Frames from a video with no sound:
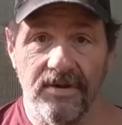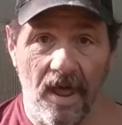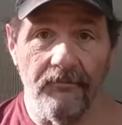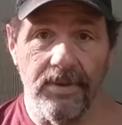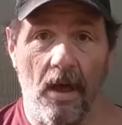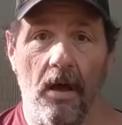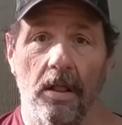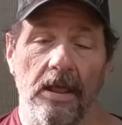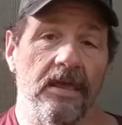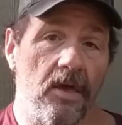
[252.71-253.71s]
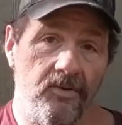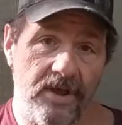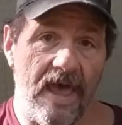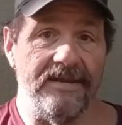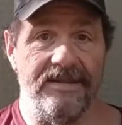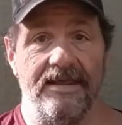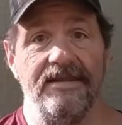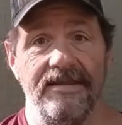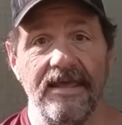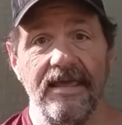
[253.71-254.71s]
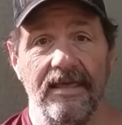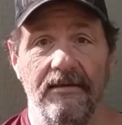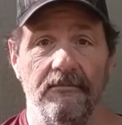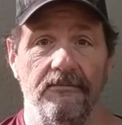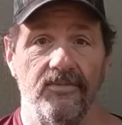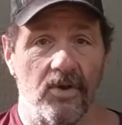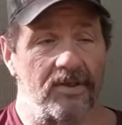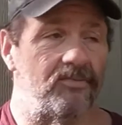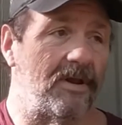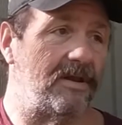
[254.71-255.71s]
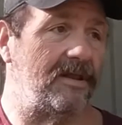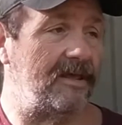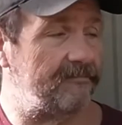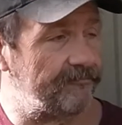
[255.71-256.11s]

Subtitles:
dump y'all and go to AT&T. So that's what I did.